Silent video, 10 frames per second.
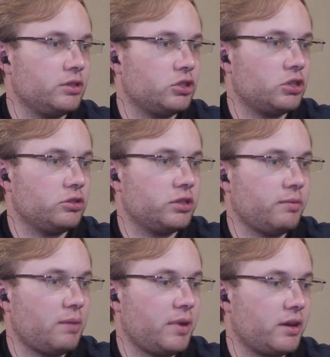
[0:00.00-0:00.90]
It shows that
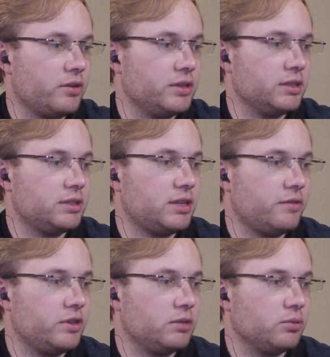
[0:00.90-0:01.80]
my battery is at
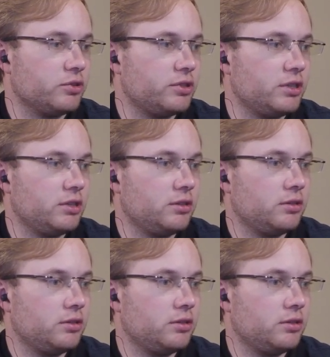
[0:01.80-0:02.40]
70%.